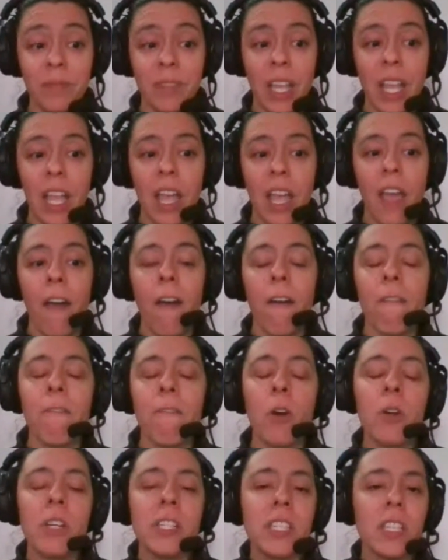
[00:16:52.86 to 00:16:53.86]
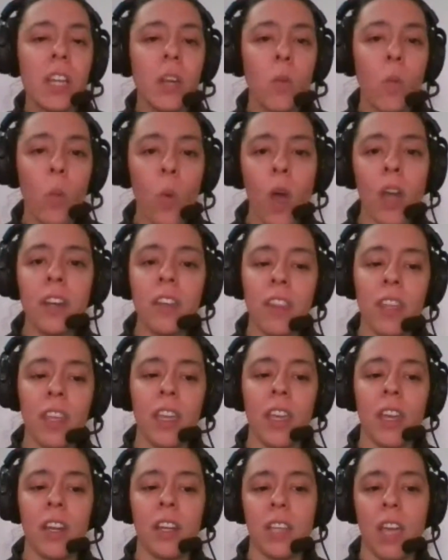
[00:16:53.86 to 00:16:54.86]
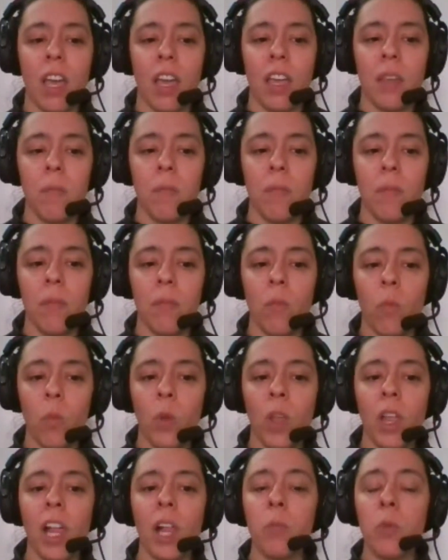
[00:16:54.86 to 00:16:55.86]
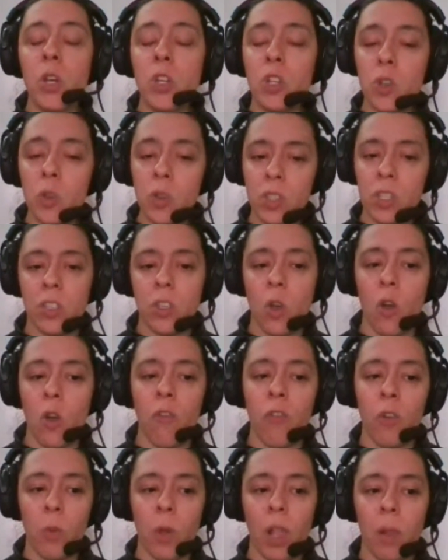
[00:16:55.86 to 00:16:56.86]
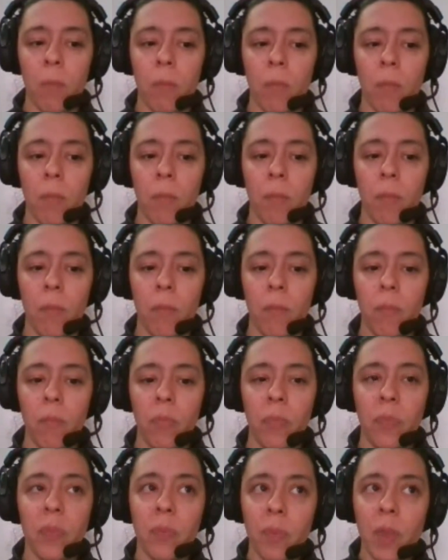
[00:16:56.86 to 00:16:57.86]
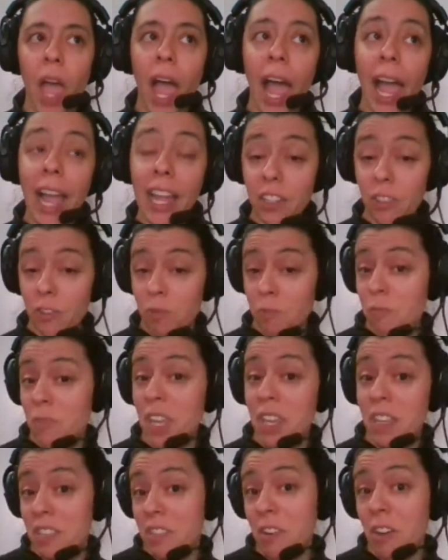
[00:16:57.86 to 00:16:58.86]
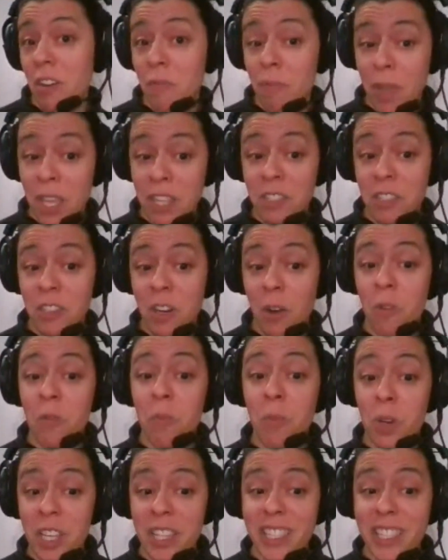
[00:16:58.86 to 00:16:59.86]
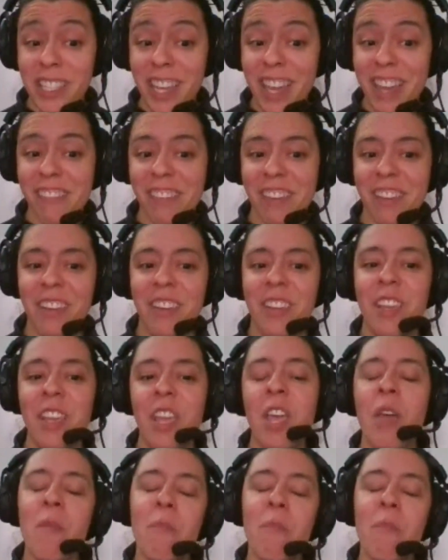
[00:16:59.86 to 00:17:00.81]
Focusing on one thing at a time will help reduce this overwhelm. I think it's best to start with pronunciation because